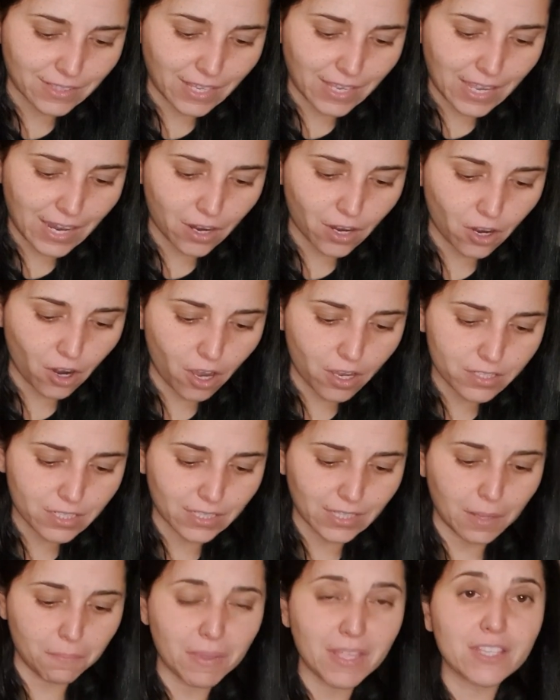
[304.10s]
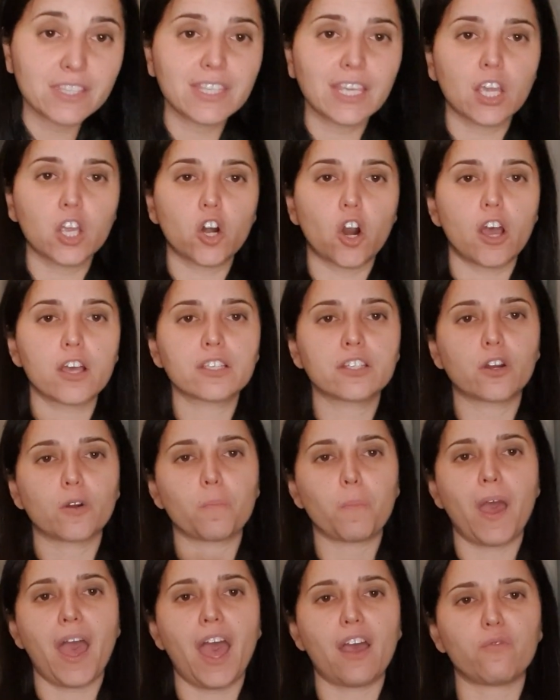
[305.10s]
they are crossing. That means they cross their
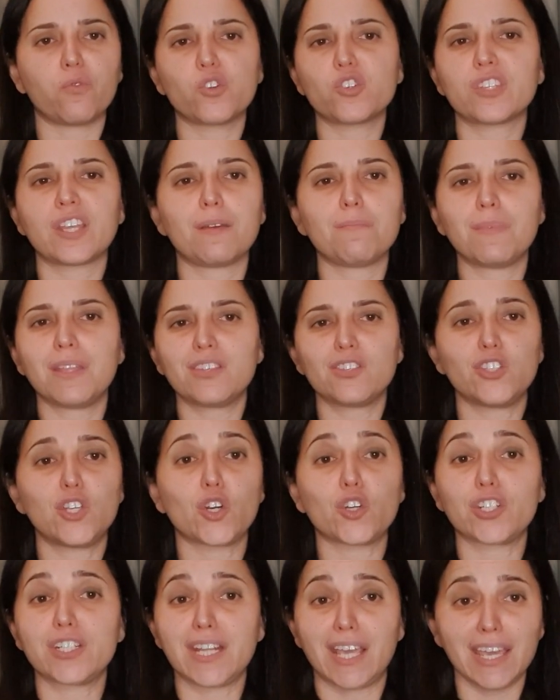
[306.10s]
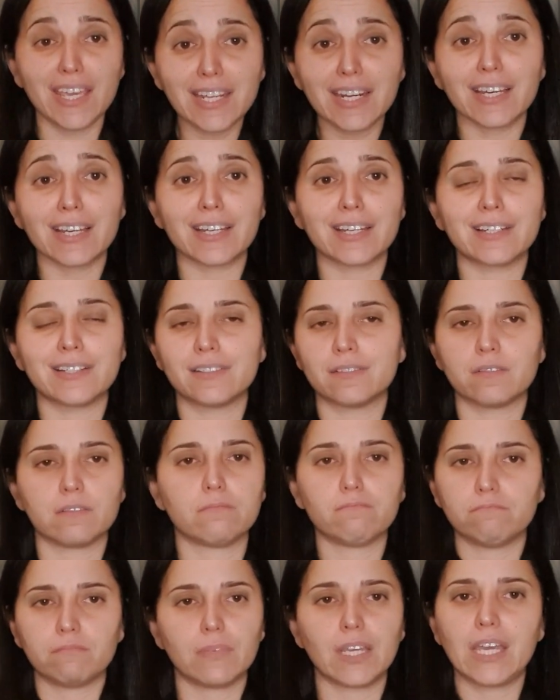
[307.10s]
path, which that means their data
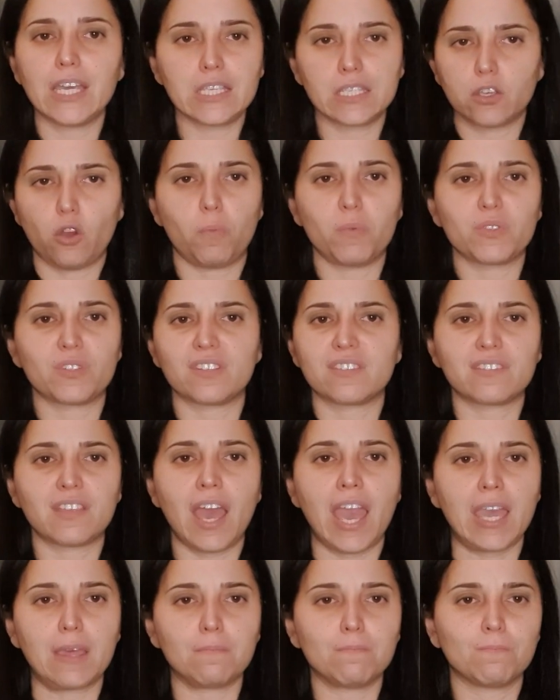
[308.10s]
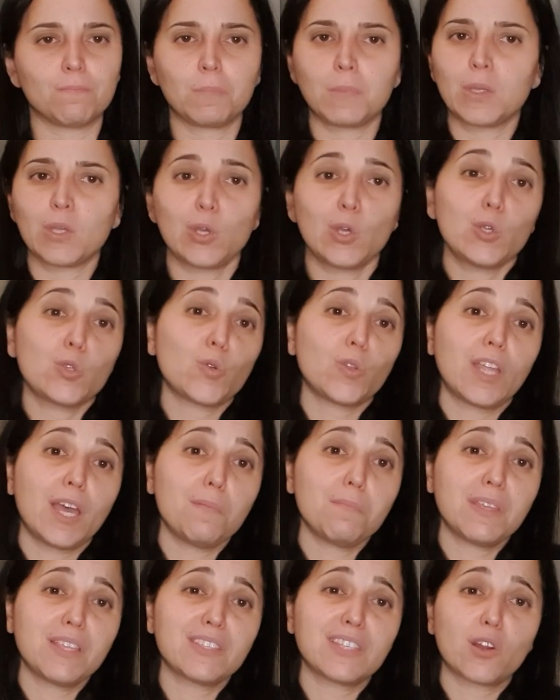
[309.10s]
is almost the same. So
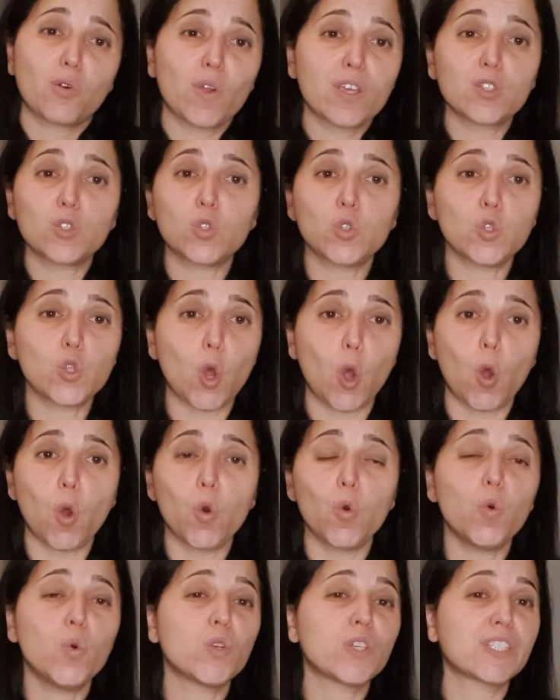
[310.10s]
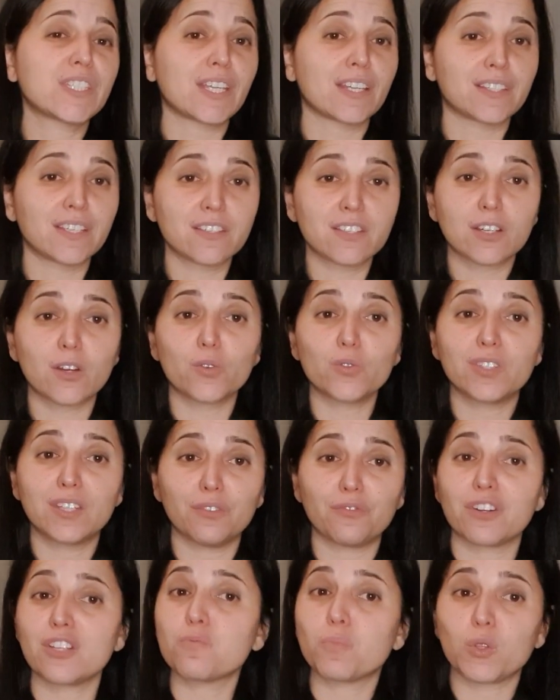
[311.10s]
that means there is no statistical
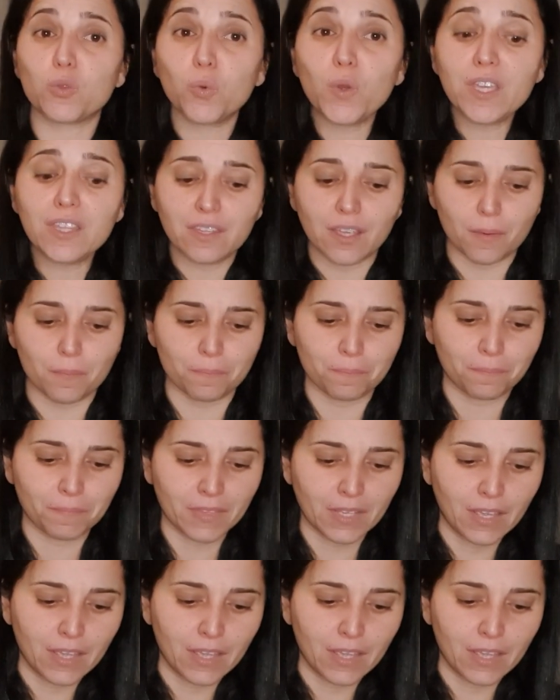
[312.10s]
difference between them.